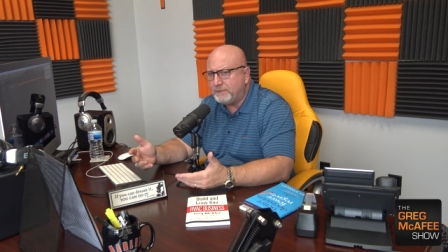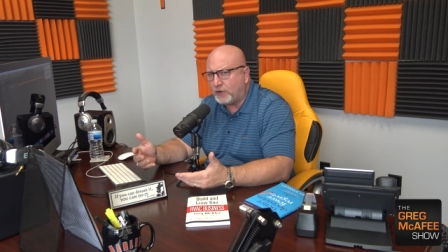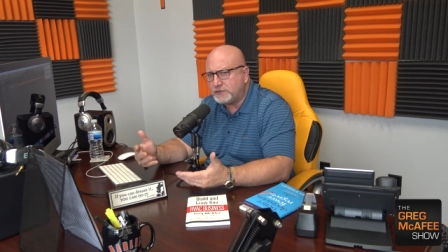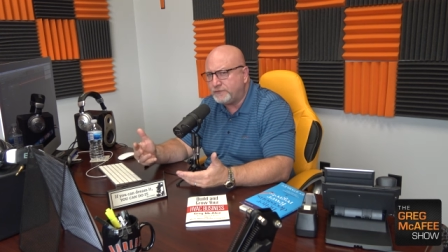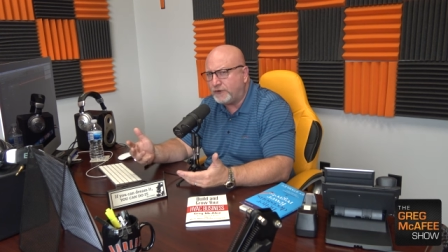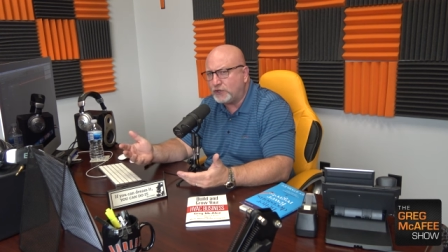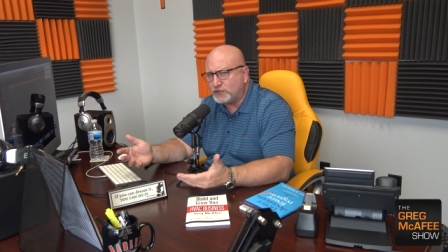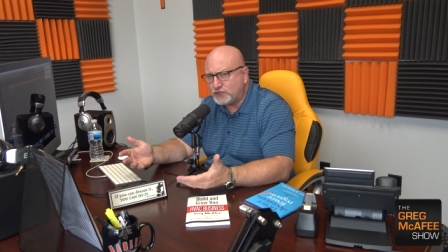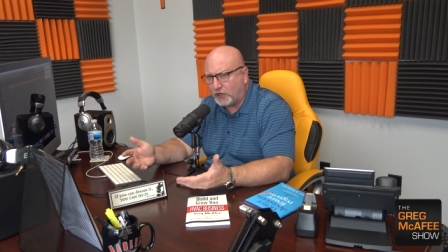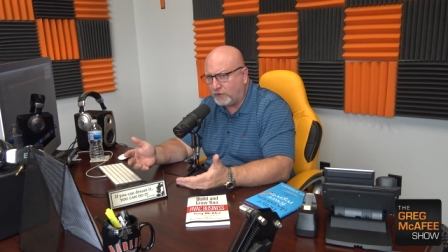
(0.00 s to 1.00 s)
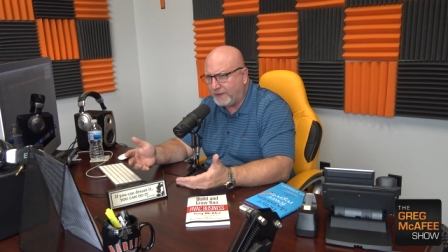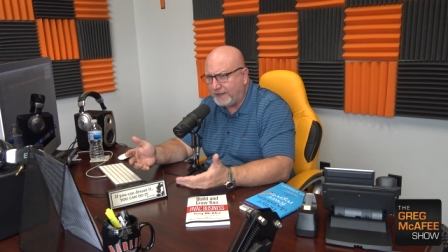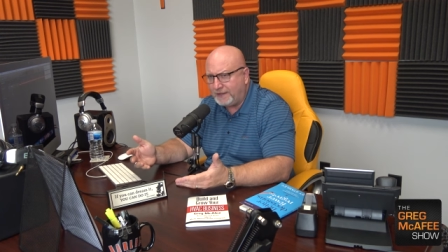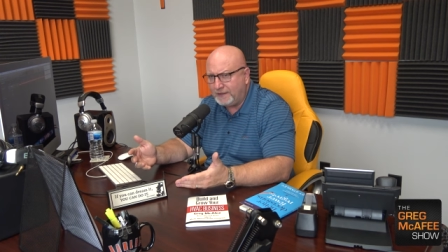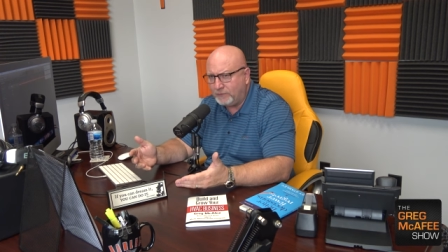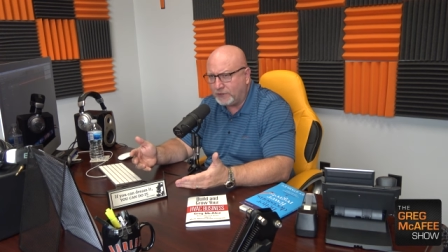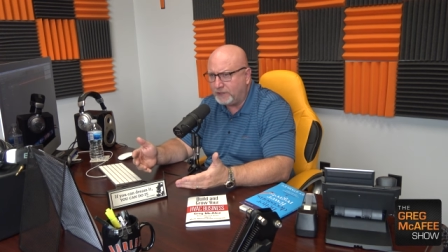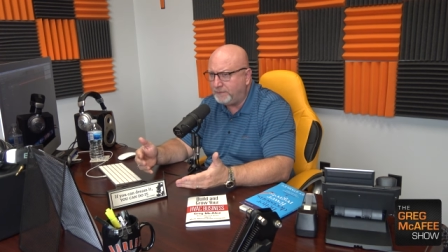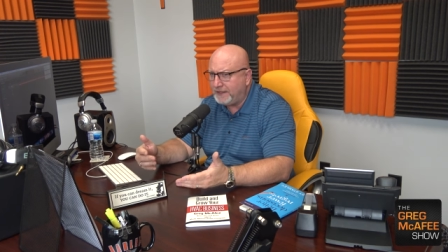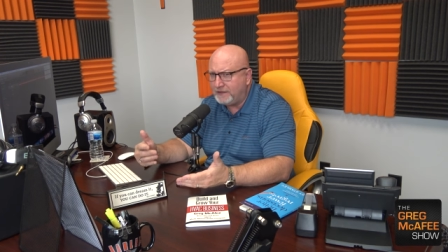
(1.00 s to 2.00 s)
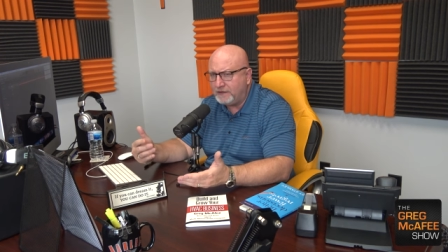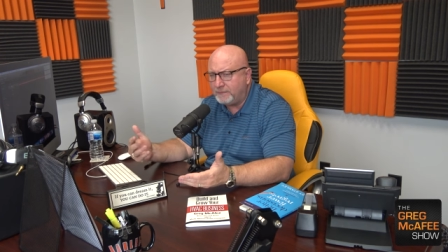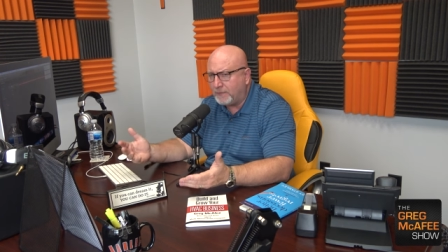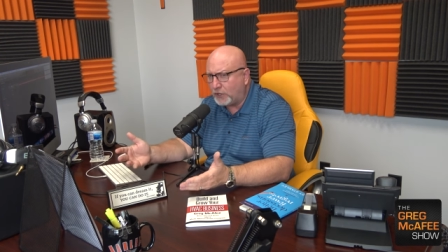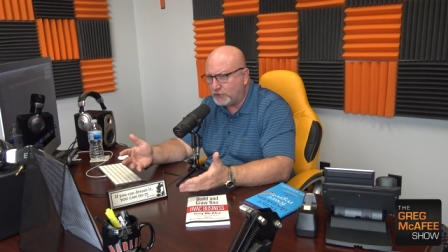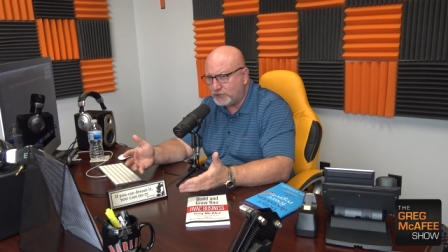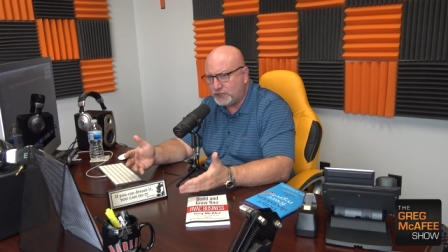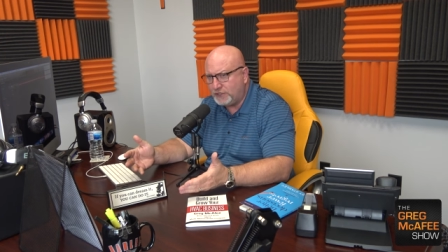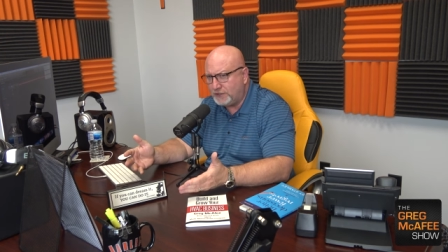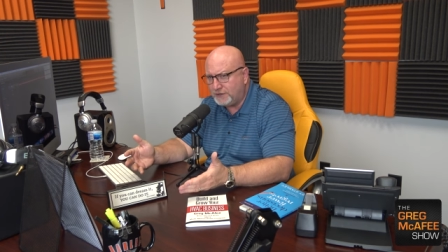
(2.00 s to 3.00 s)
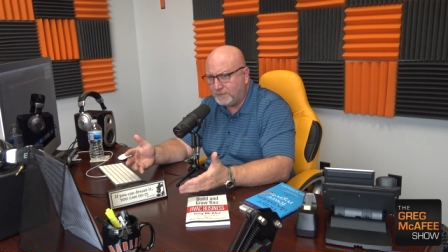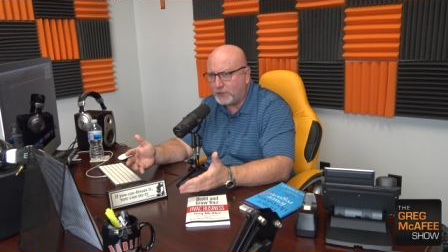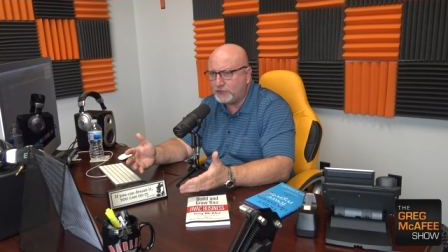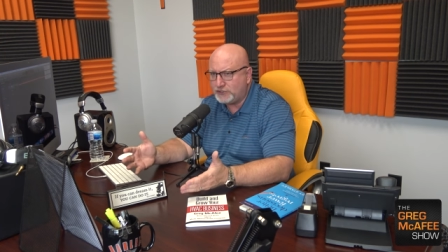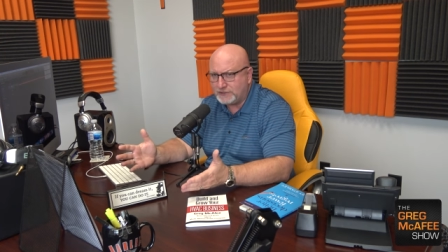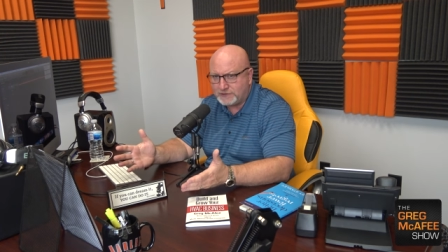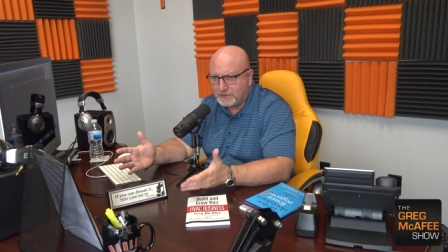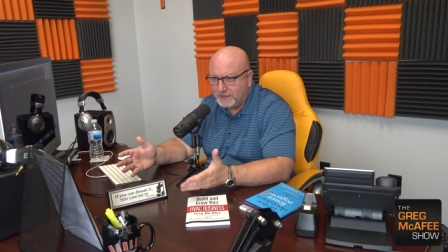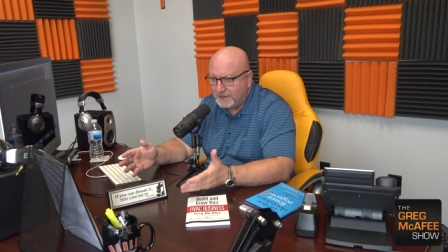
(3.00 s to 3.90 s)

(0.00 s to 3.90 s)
March 1st already. We're going to be into the March, the marches.